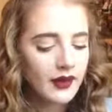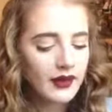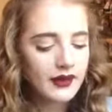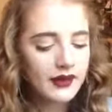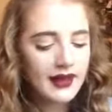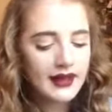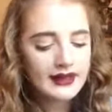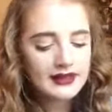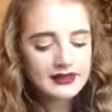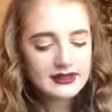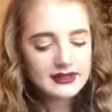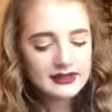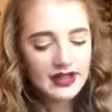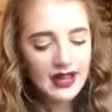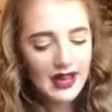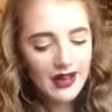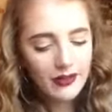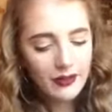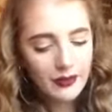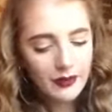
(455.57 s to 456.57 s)
Next is
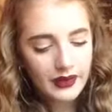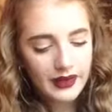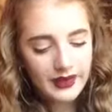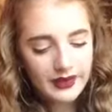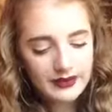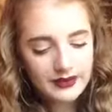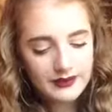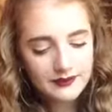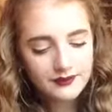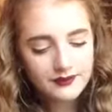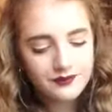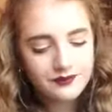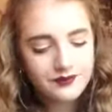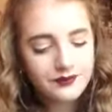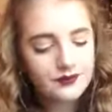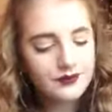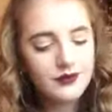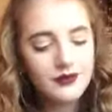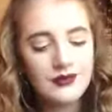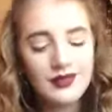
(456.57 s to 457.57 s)
Half Baked.
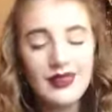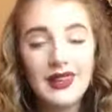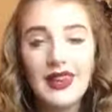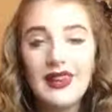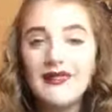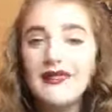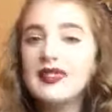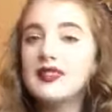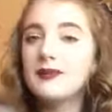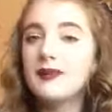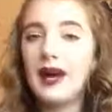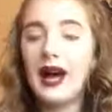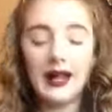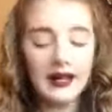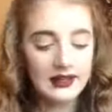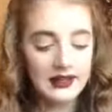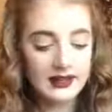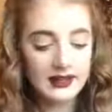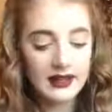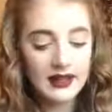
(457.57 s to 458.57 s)
In this
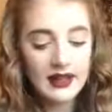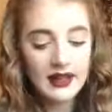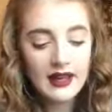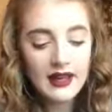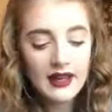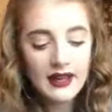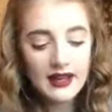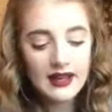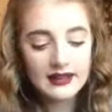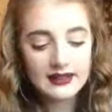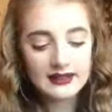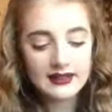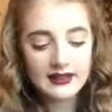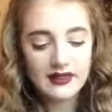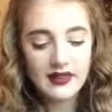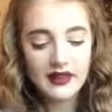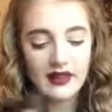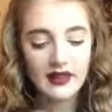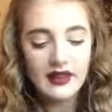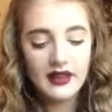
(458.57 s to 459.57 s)
palette, it
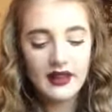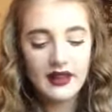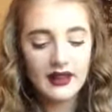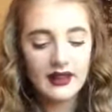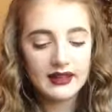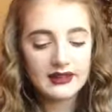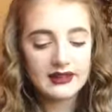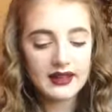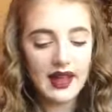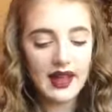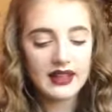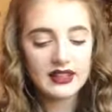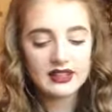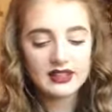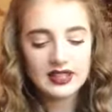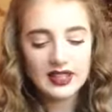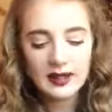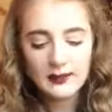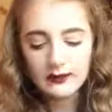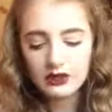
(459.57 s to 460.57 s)
is the exact
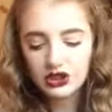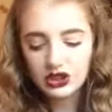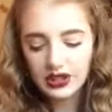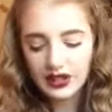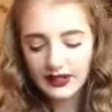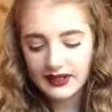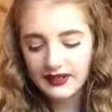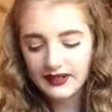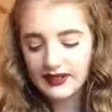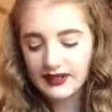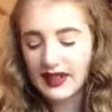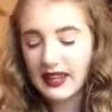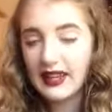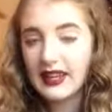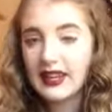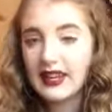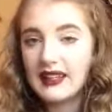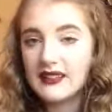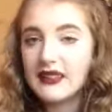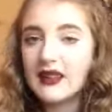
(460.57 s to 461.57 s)
same shade as
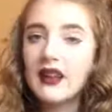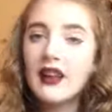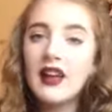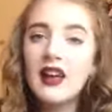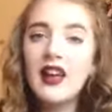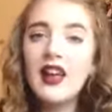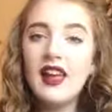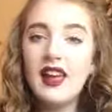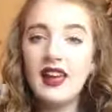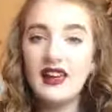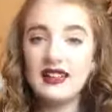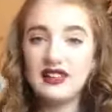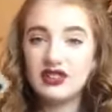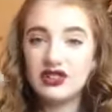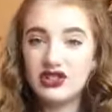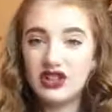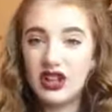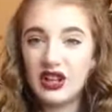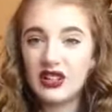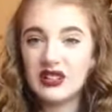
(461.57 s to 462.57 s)
Naked, it
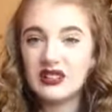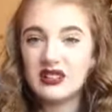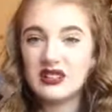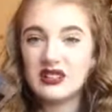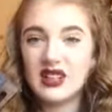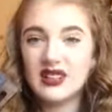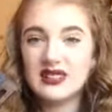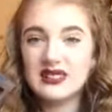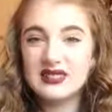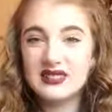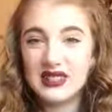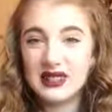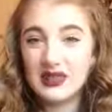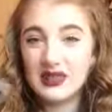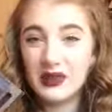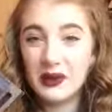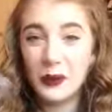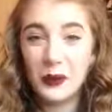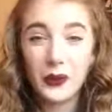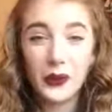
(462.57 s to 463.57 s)
is just
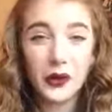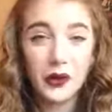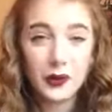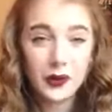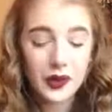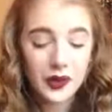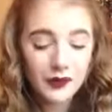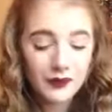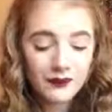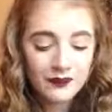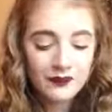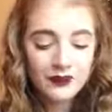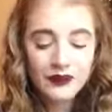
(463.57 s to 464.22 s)
slightly warmer.